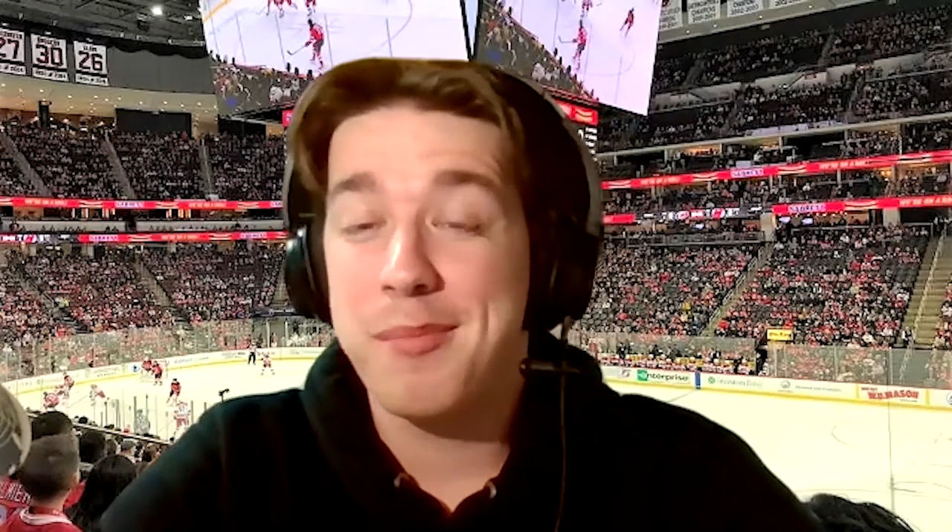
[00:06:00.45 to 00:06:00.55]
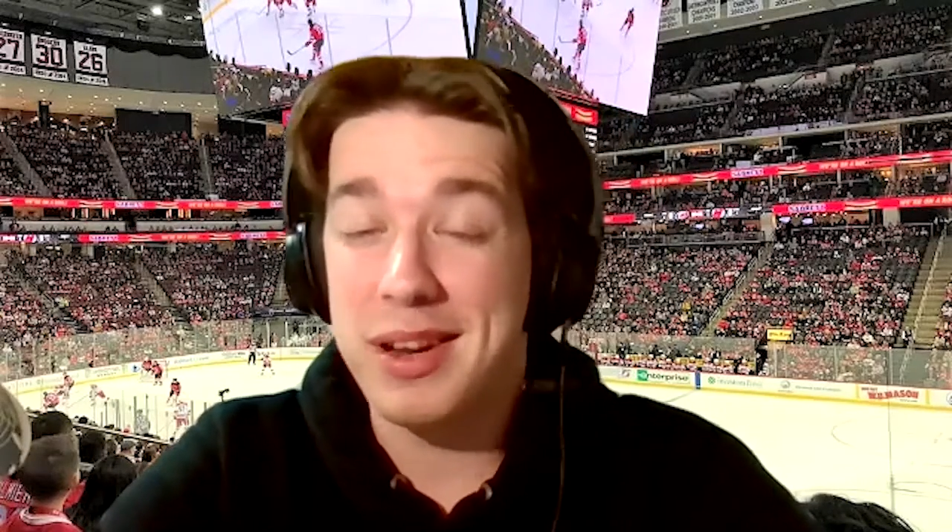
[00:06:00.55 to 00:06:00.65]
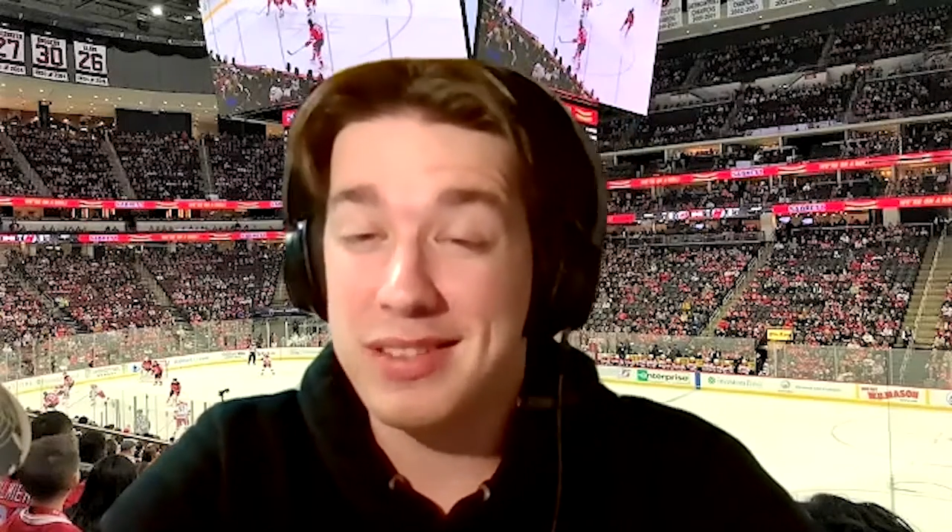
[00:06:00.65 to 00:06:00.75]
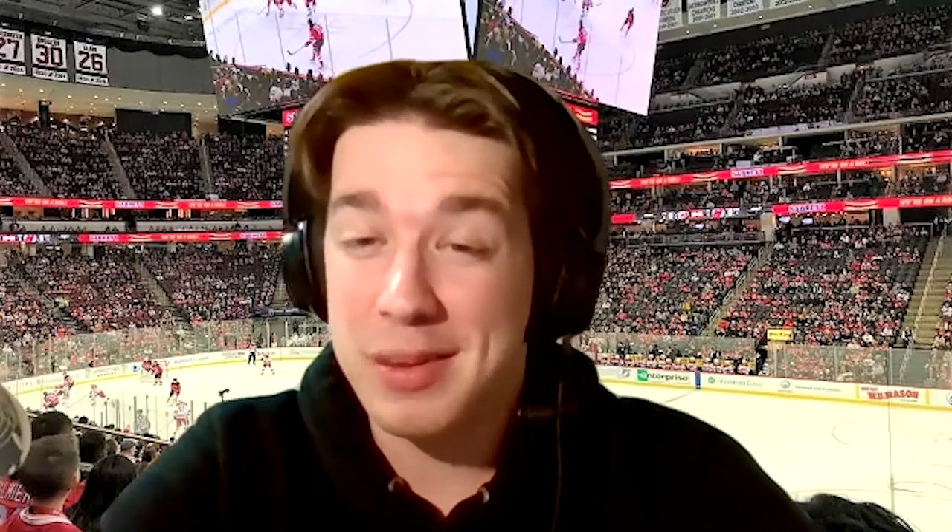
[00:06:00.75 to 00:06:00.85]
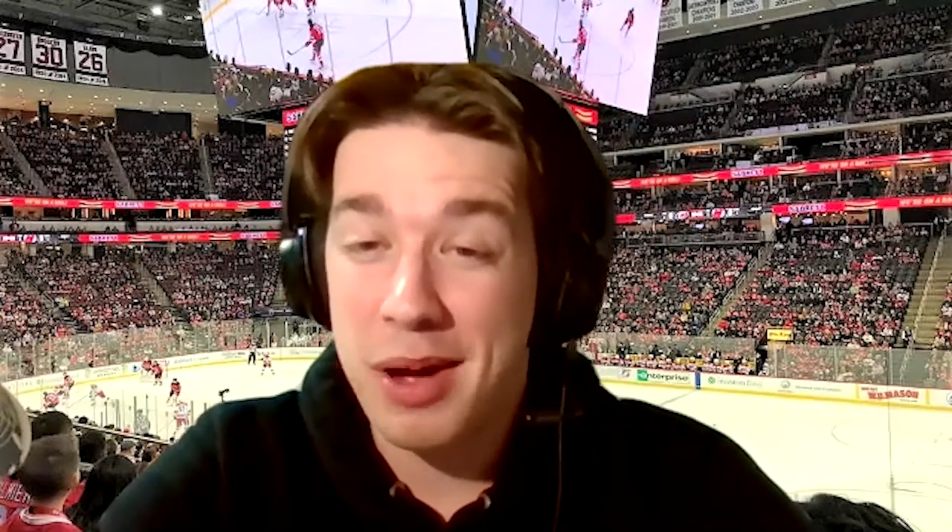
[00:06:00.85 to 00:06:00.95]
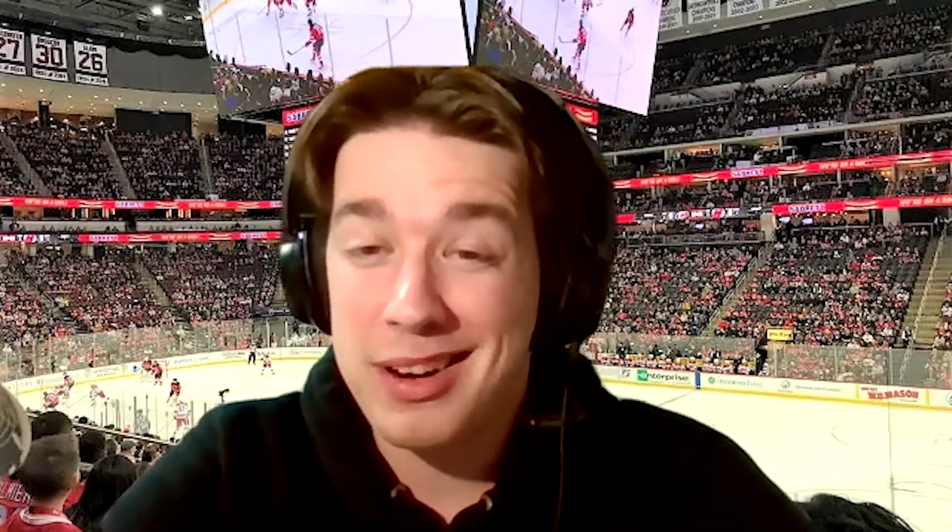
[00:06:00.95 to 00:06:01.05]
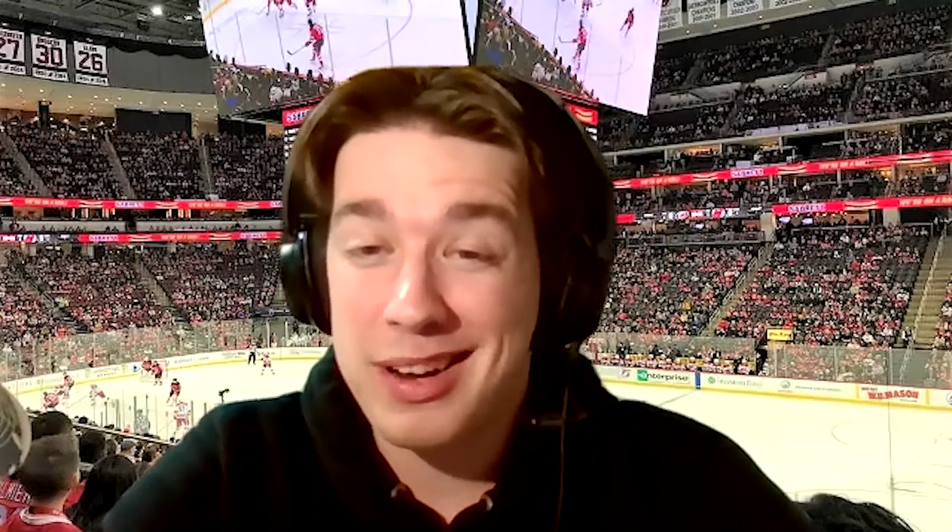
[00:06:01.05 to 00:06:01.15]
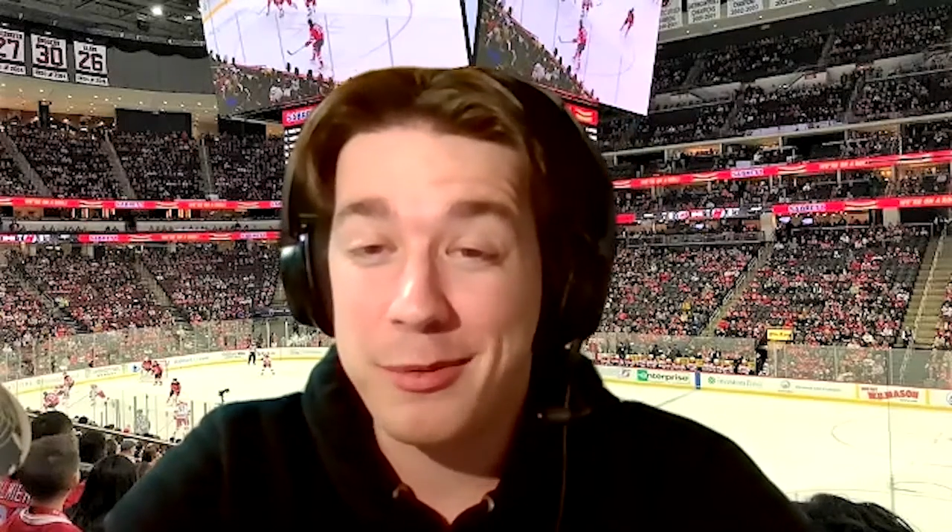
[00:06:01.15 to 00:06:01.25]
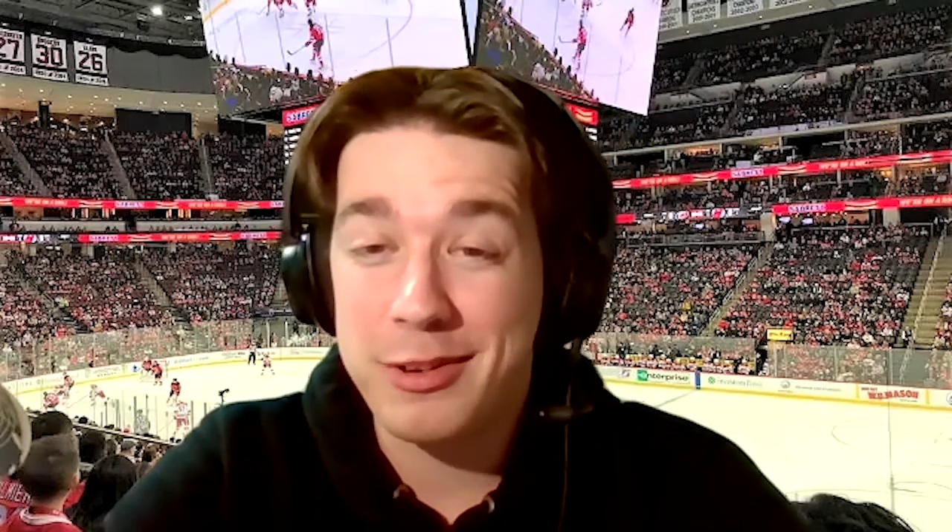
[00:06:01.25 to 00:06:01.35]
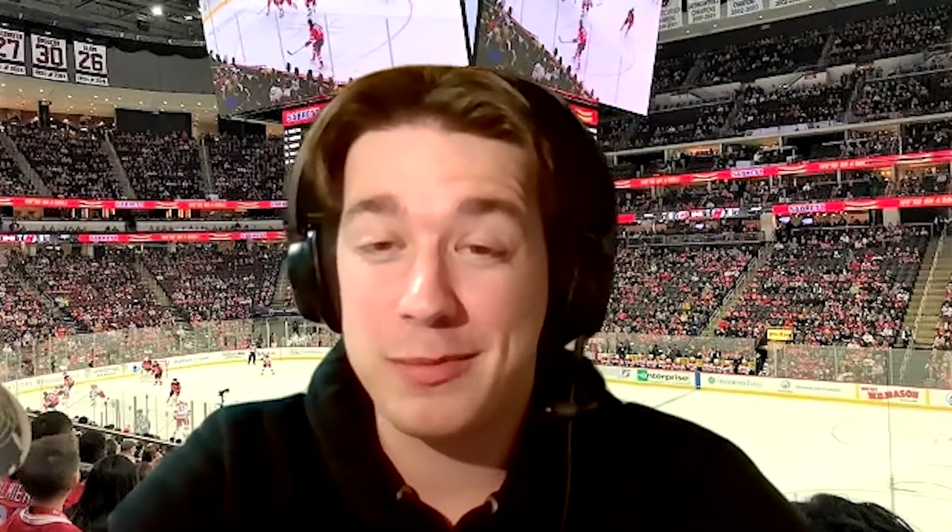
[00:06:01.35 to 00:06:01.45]
brings the puck
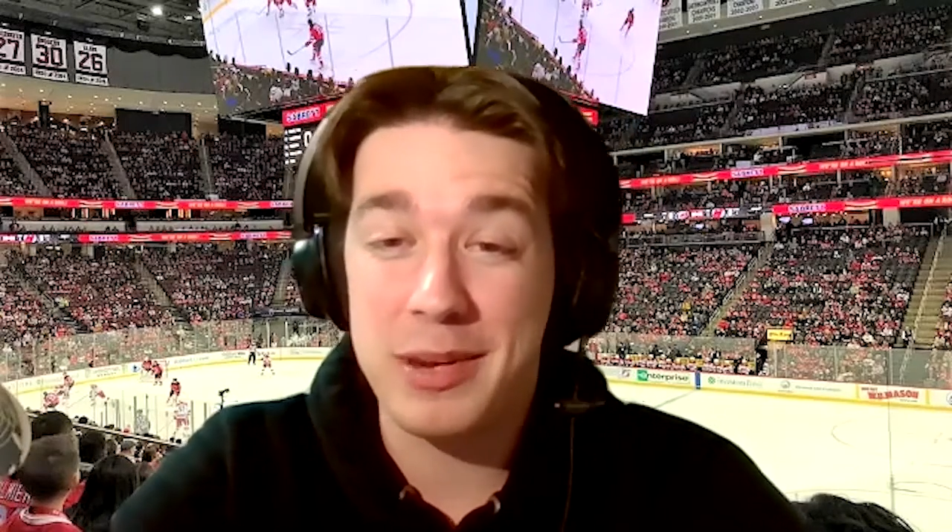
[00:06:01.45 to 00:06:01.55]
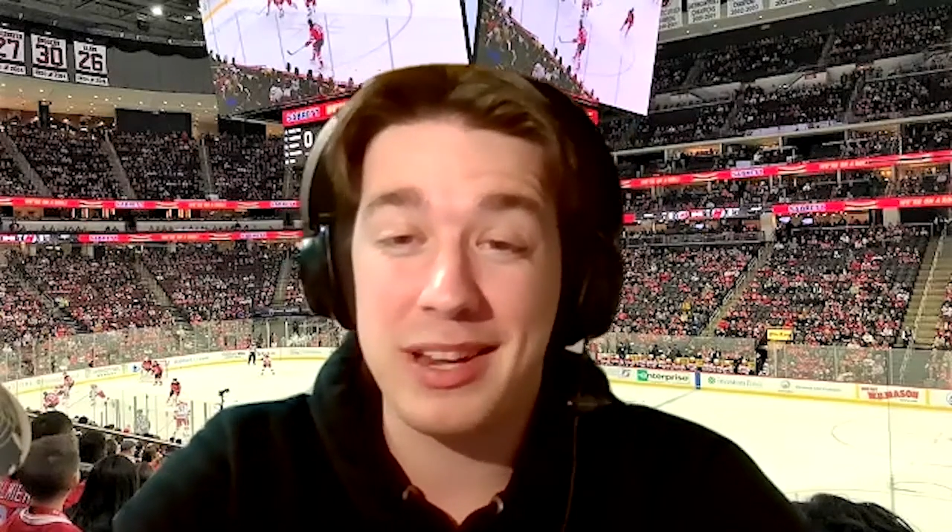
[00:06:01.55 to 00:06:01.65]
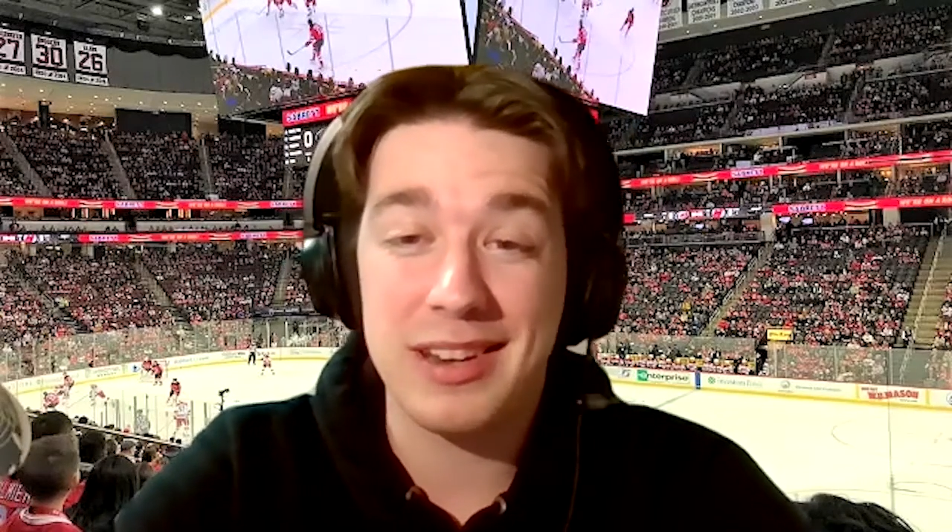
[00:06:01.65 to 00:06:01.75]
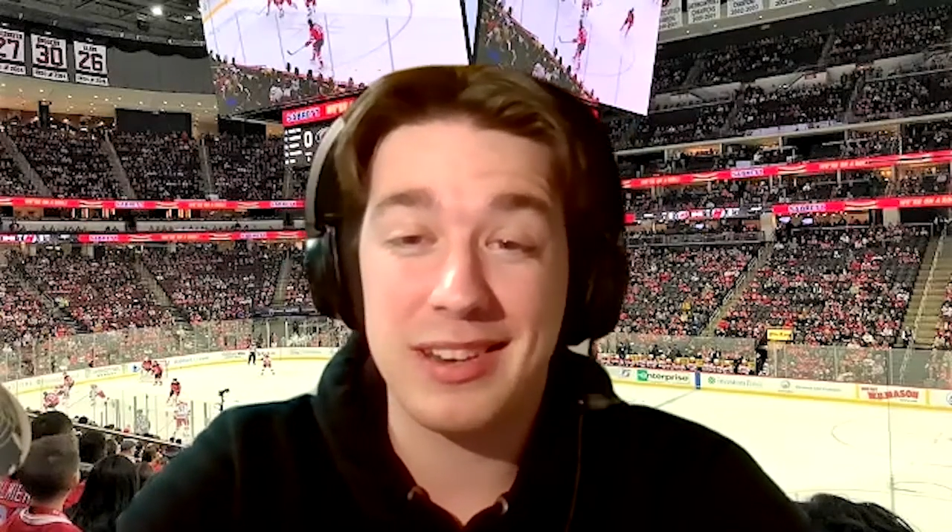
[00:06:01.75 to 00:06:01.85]
up with speed